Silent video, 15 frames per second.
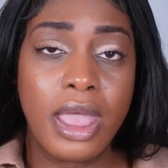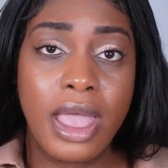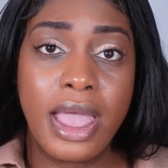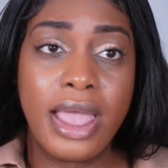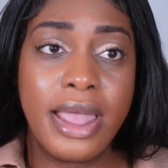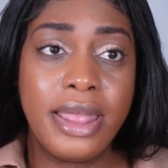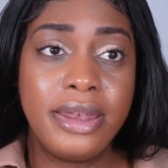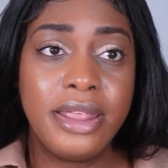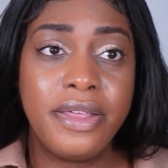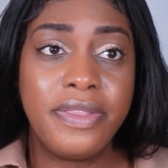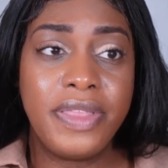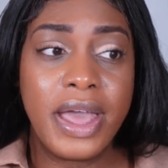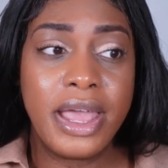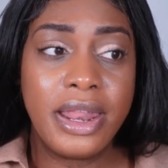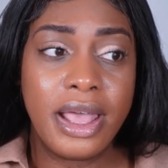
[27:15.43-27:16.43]
and
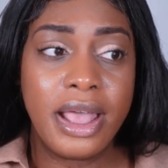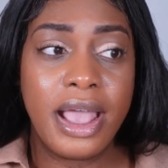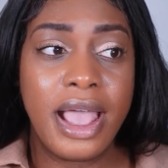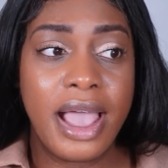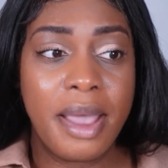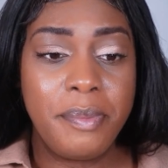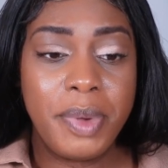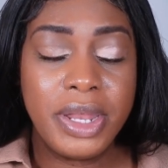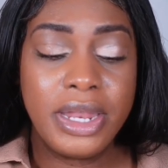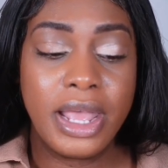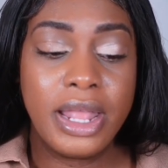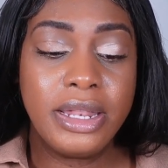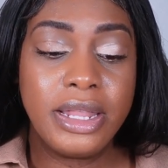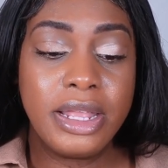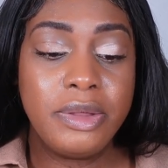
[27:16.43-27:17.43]
that happened,
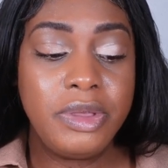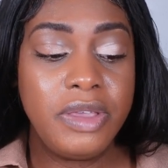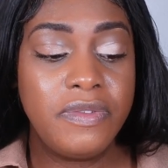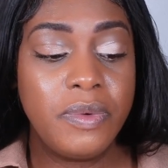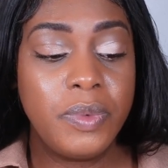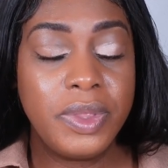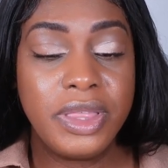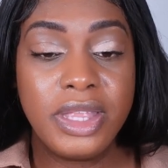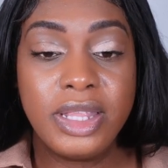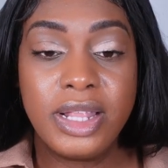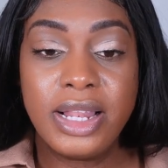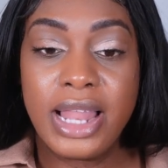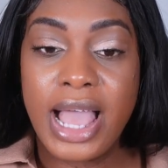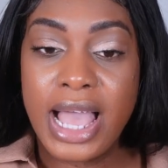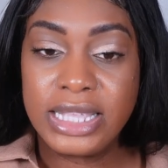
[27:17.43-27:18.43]
and then even within the
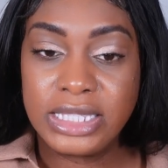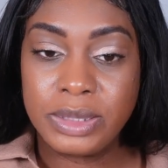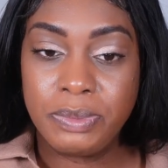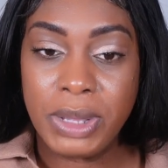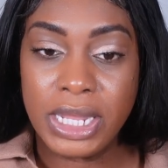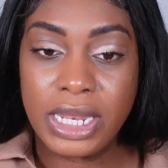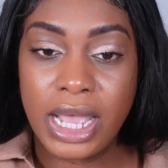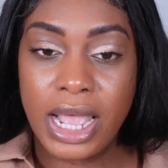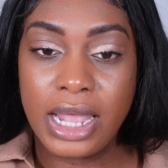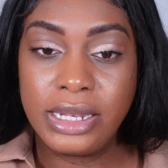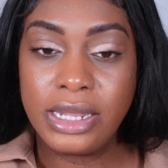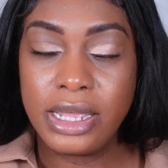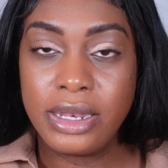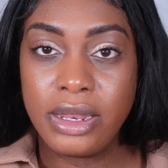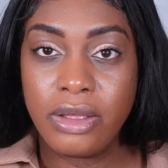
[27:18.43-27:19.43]
last bit, and
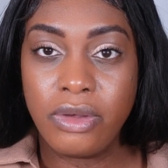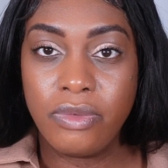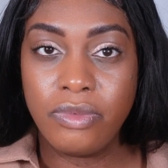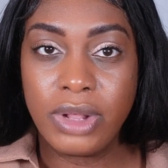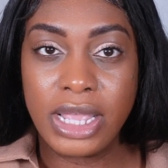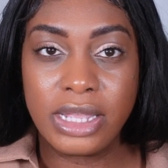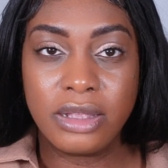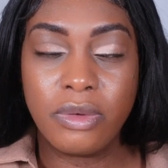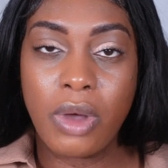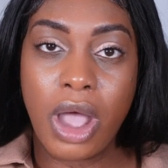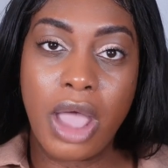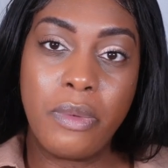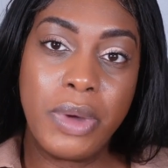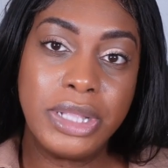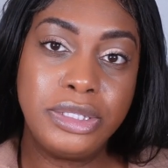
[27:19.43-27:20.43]
then like
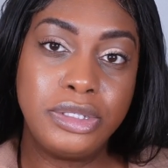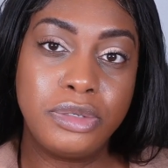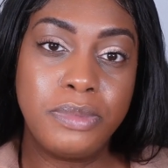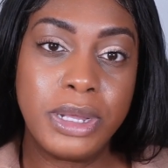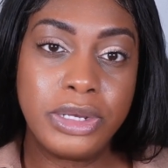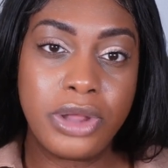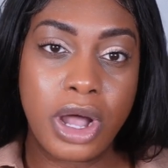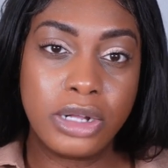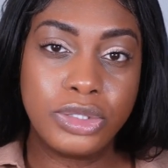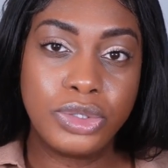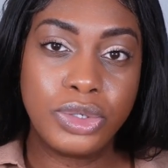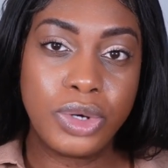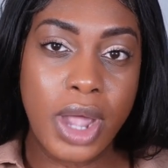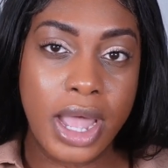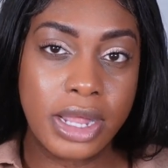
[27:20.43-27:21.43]
I went to my
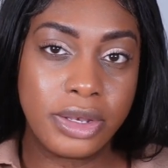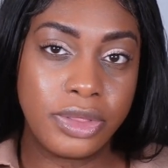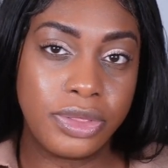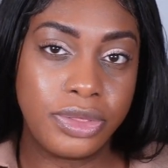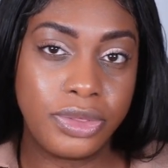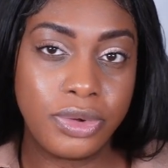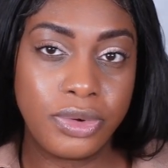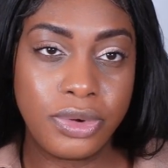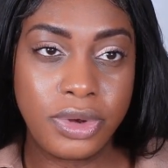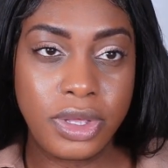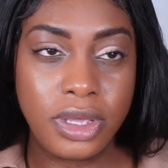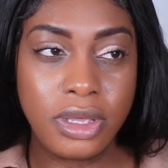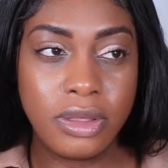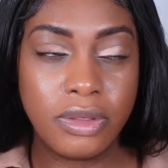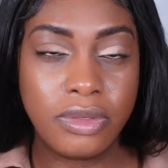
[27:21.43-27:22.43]
doctor at
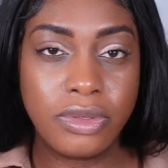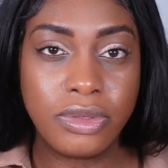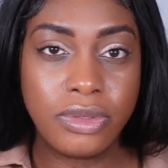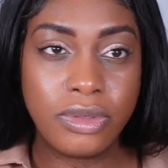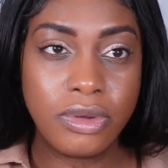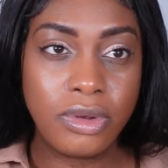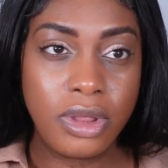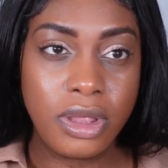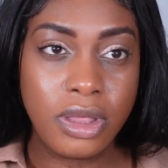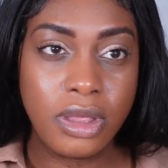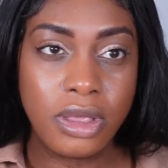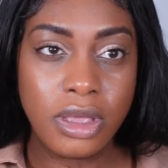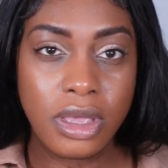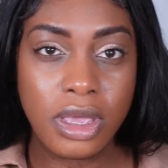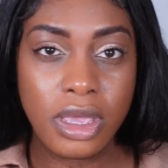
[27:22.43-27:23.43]

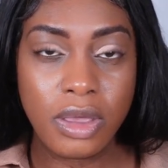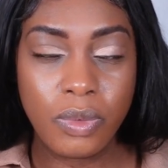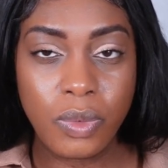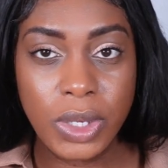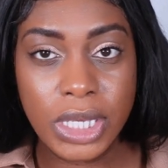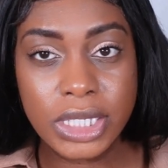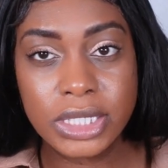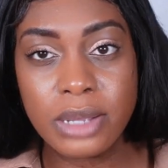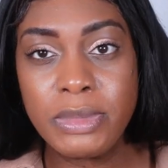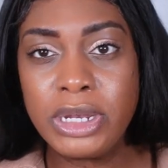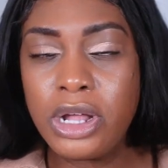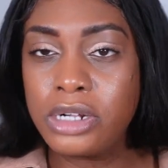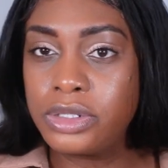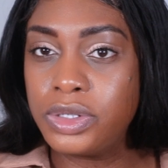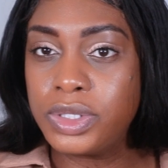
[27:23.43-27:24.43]
38 weeks, and my
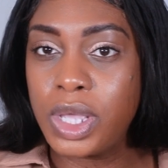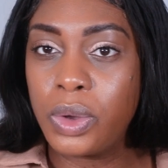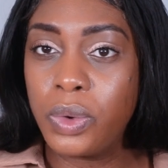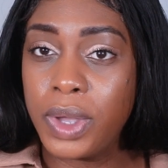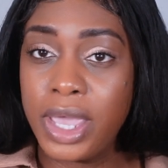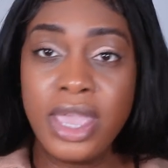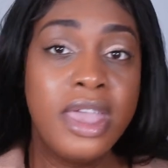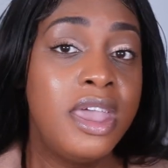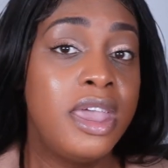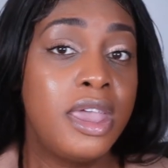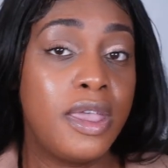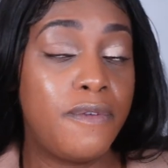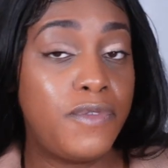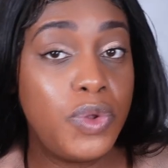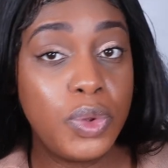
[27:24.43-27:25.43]
doctor's like, okay,
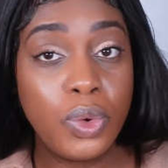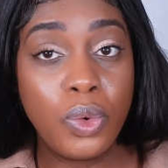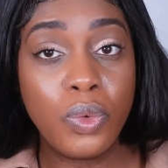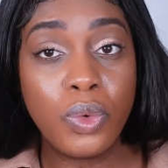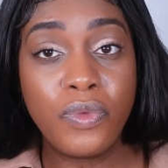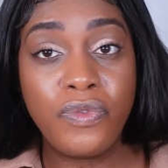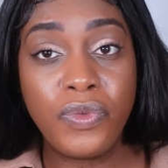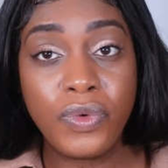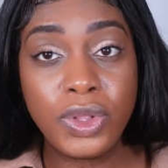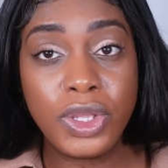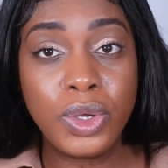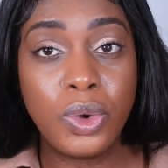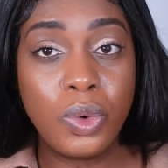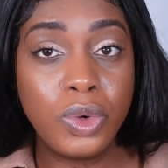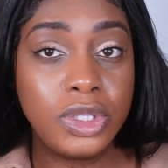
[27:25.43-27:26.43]
if you don't fully
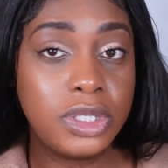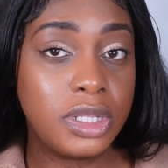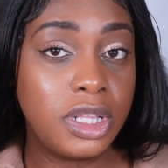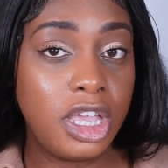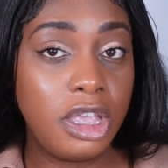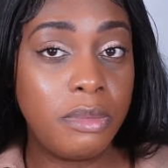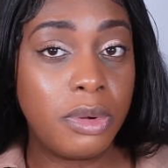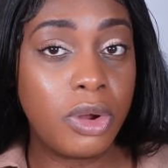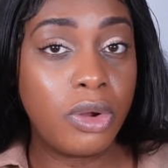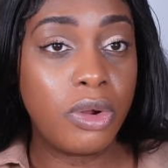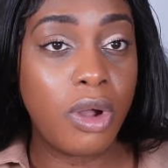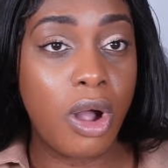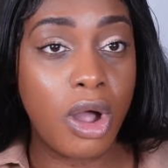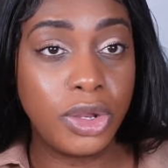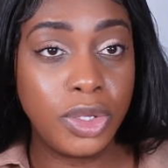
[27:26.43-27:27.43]
go into
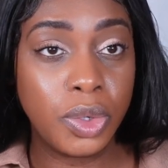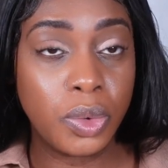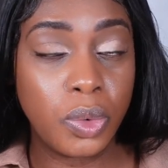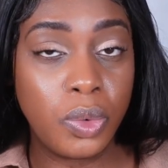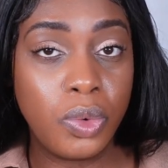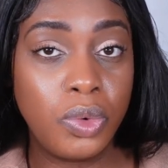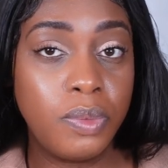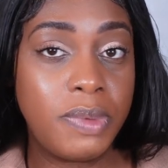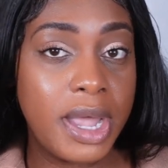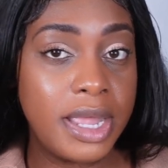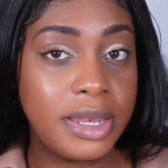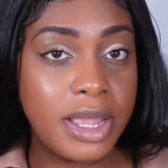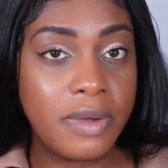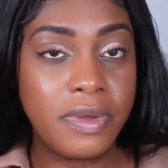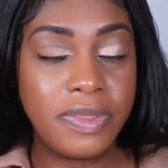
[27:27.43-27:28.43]
labor on your own by
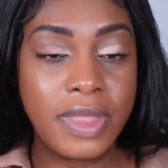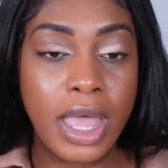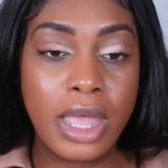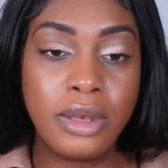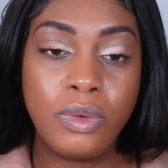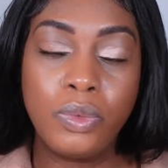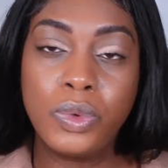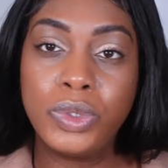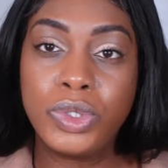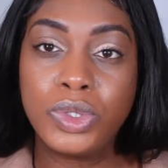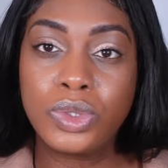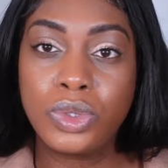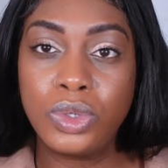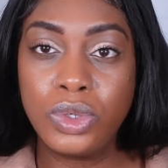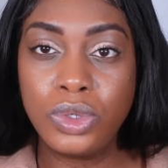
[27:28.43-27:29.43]
now and then, we're
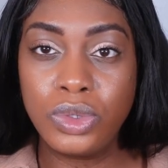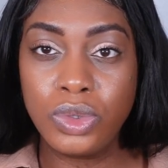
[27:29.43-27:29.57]
just gonna